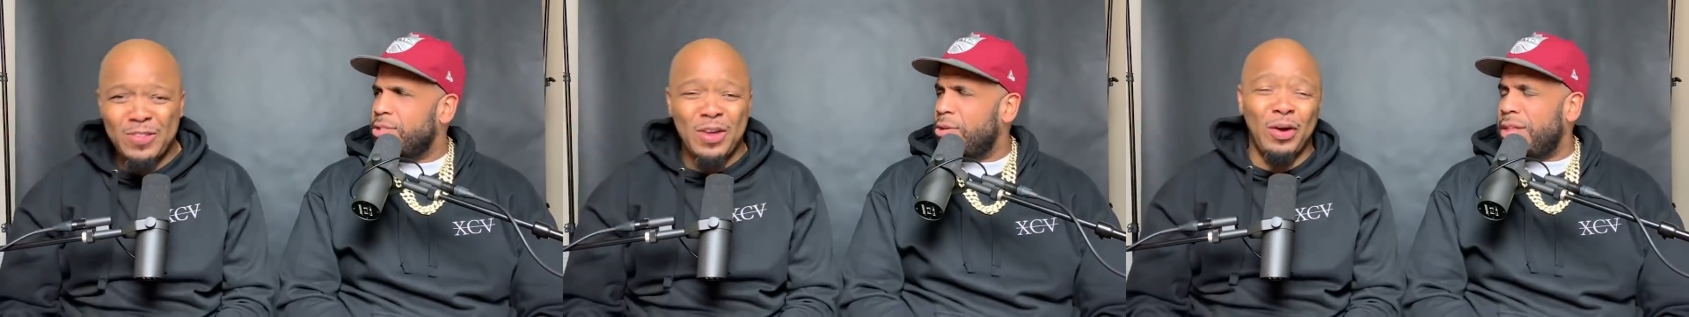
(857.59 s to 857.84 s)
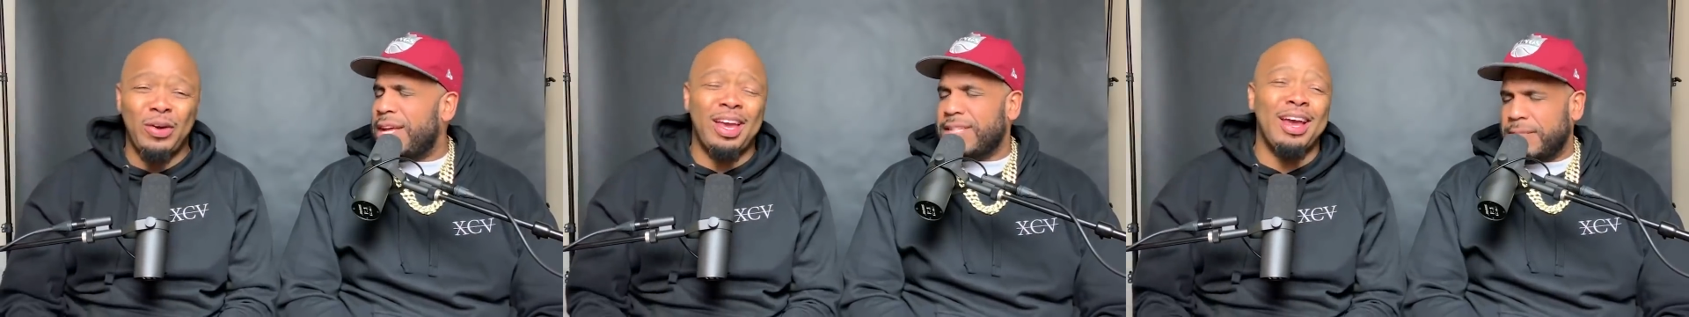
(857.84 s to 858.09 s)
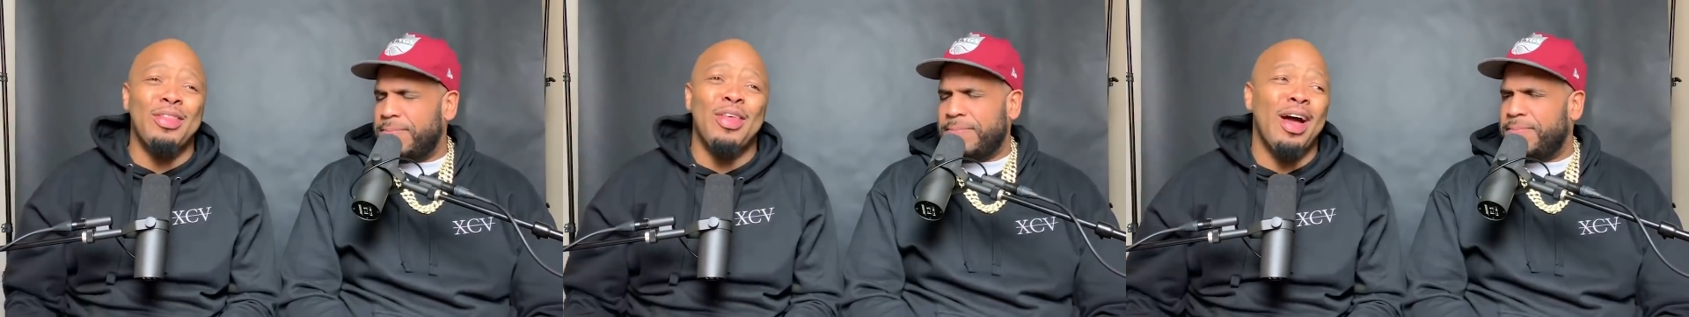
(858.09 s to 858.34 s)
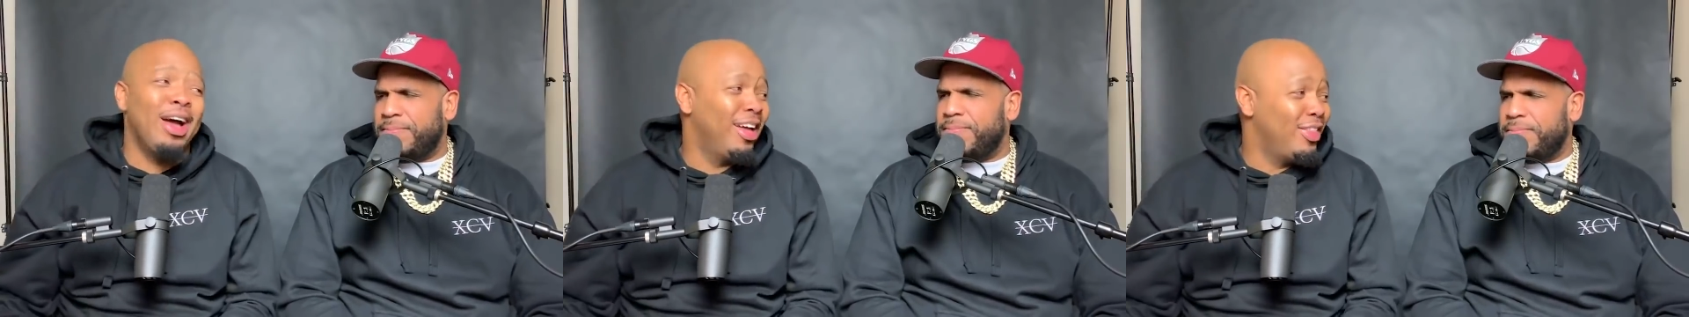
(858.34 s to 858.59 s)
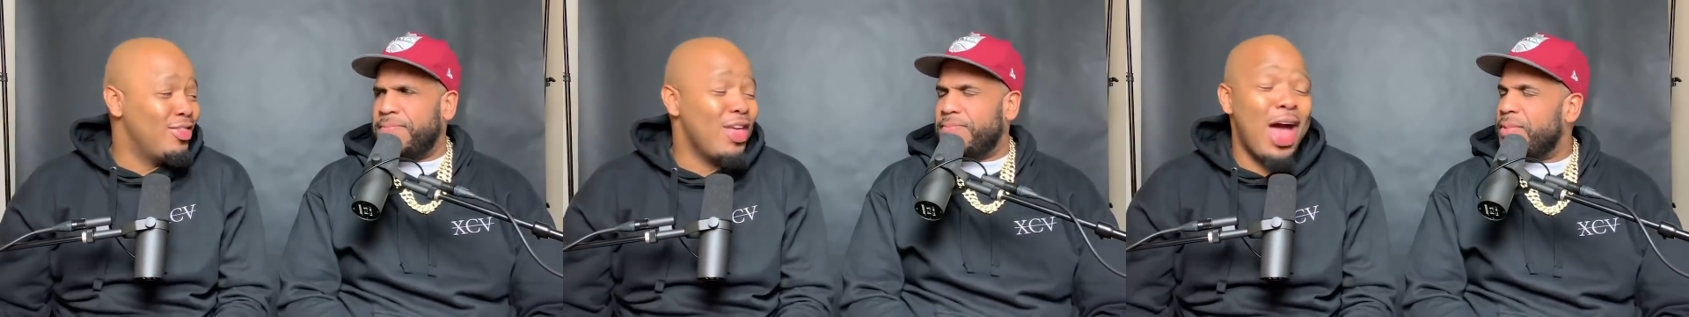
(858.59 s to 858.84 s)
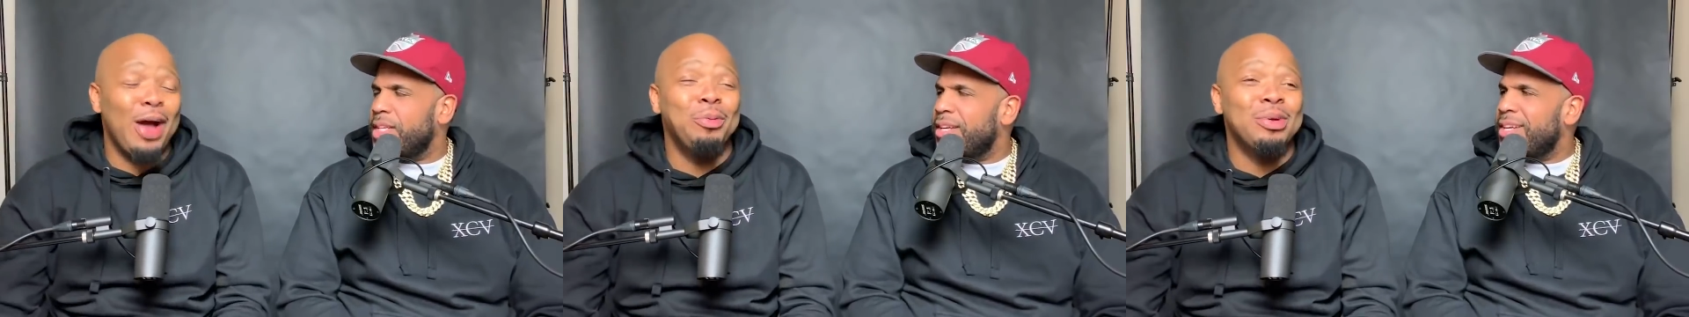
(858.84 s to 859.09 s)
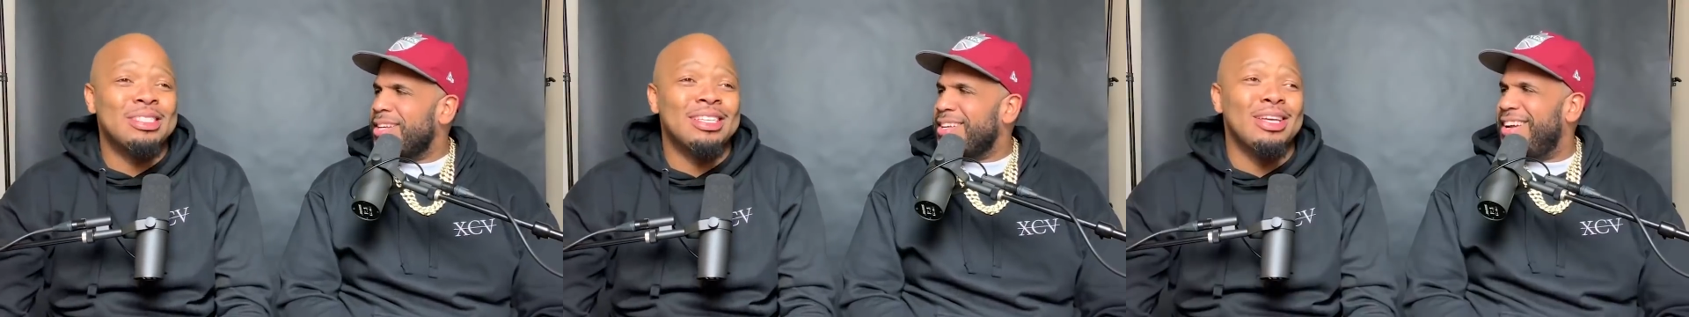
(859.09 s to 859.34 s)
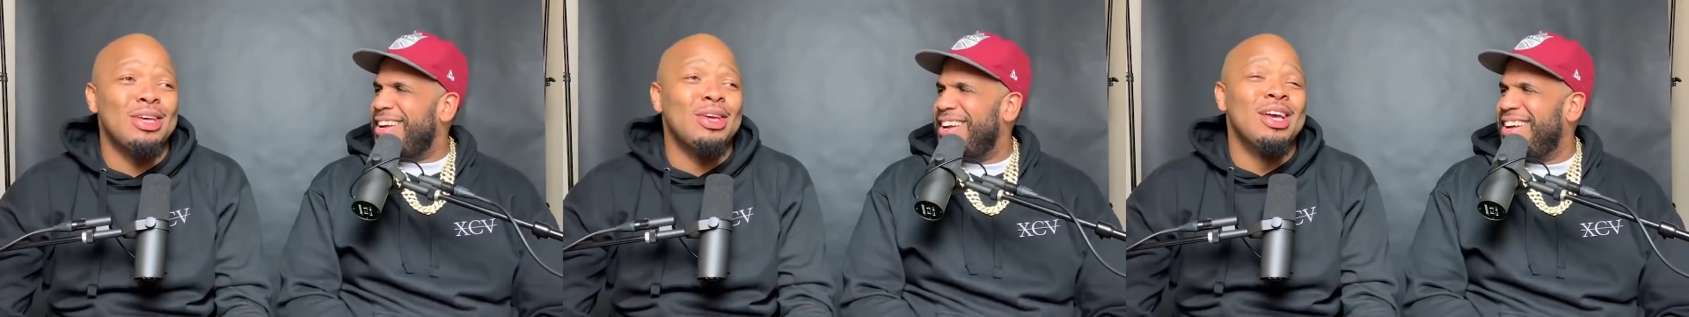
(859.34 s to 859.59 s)
Speaker 1: Do okay, this. That, that, was a
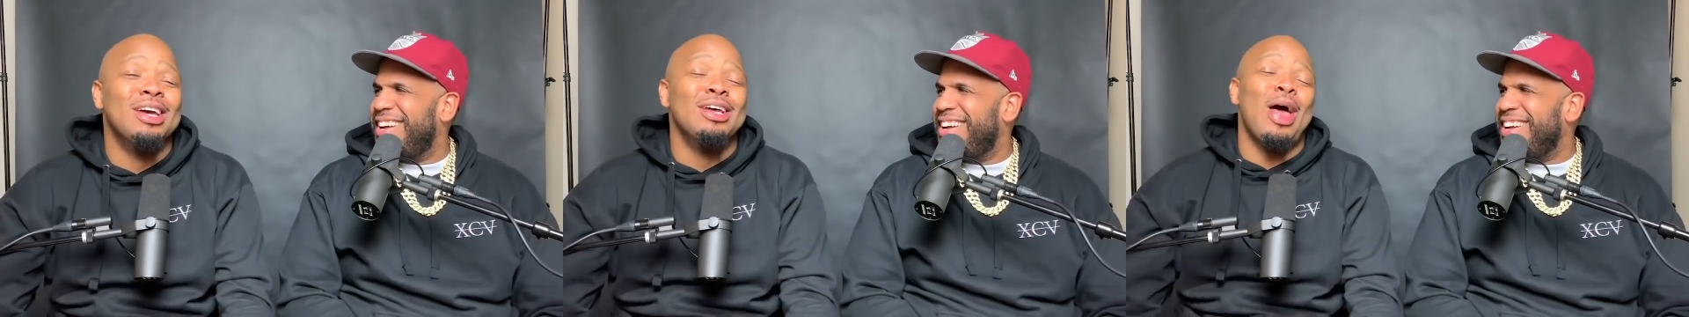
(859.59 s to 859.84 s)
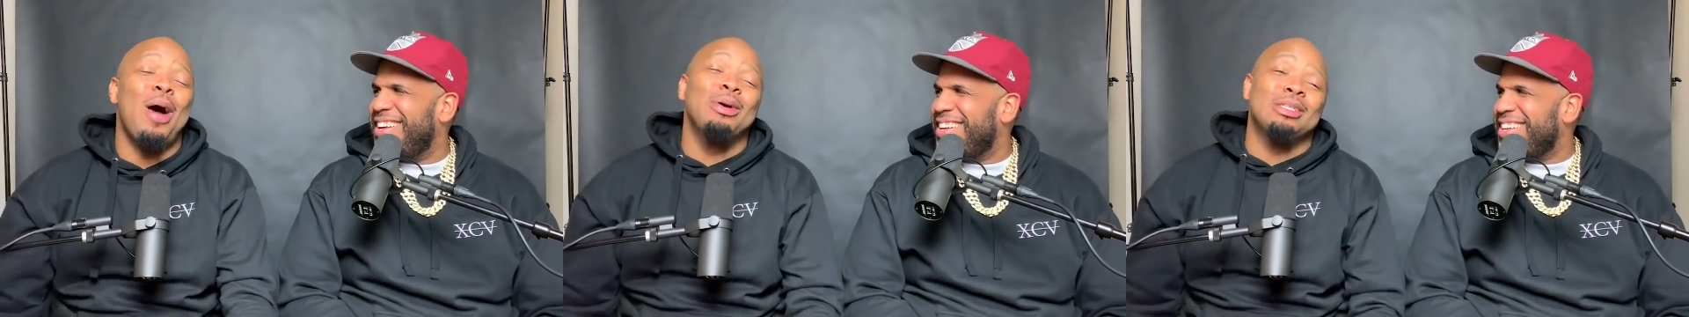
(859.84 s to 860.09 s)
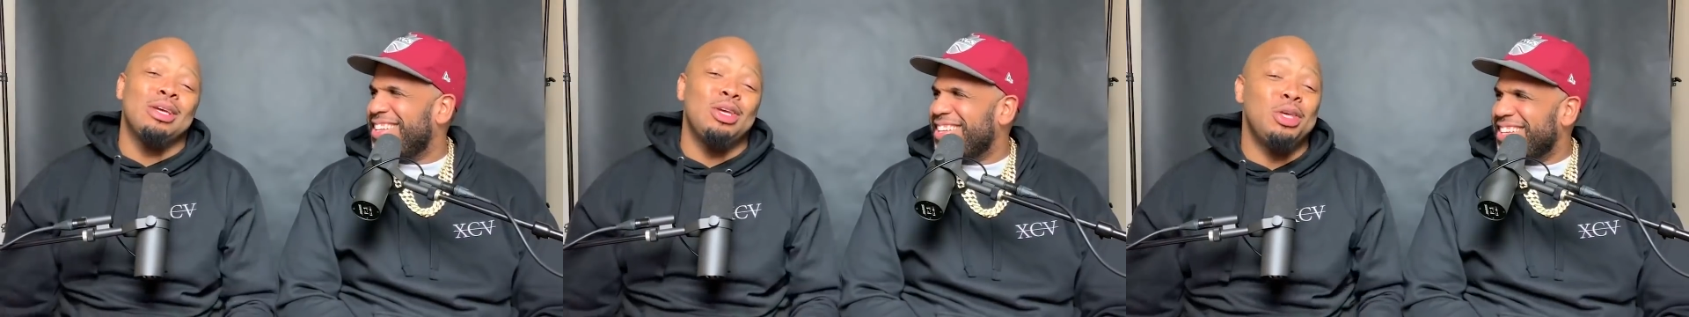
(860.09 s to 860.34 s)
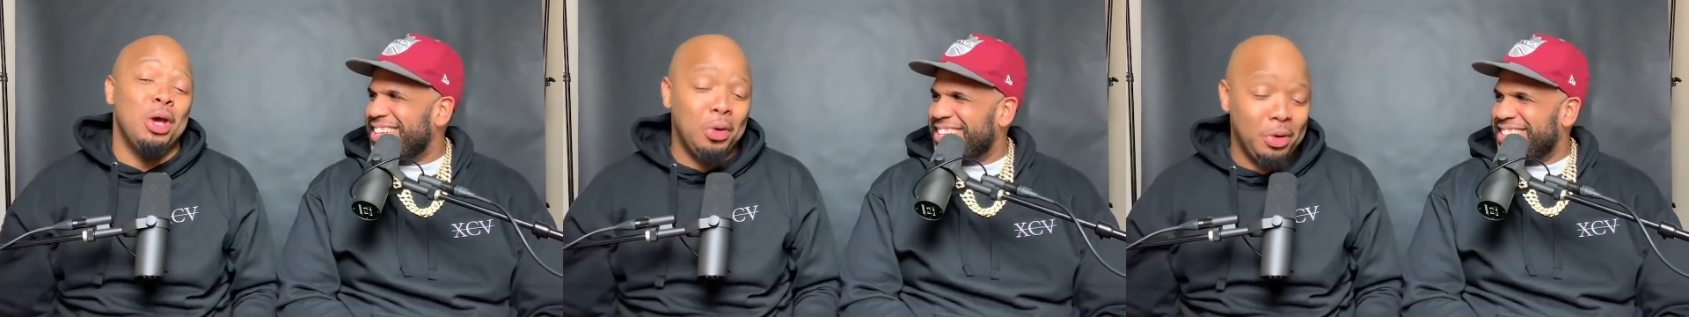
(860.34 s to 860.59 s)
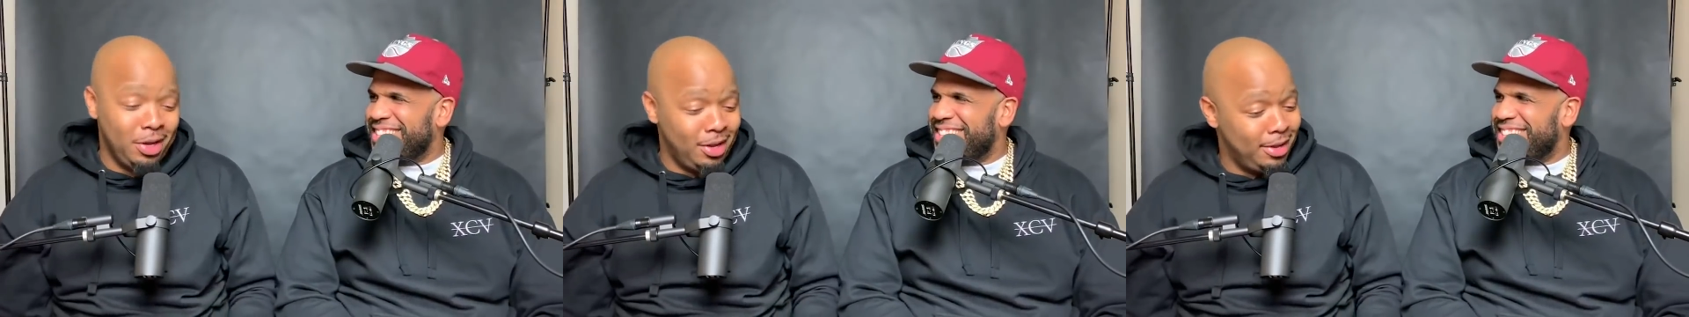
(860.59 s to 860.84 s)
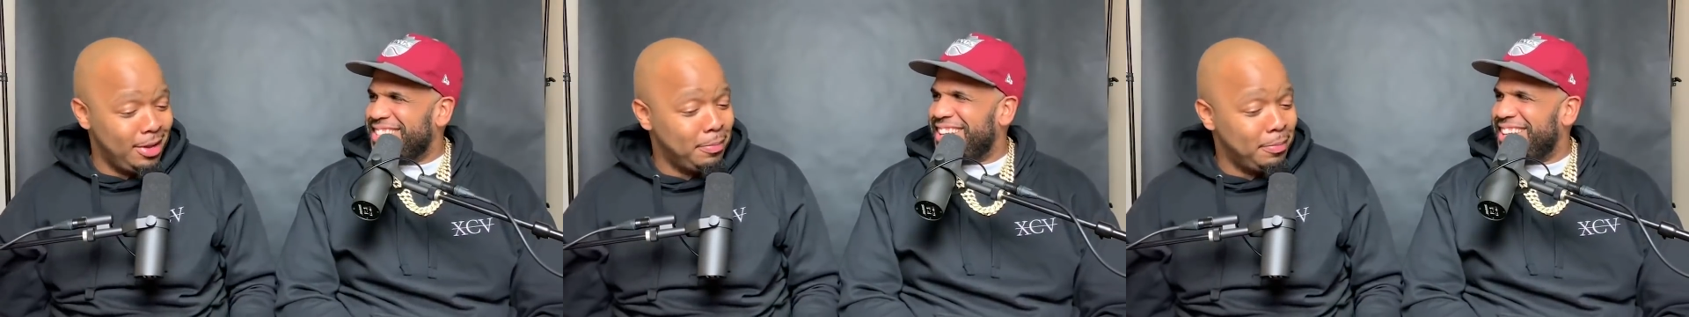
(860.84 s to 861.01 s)
that was a Yoda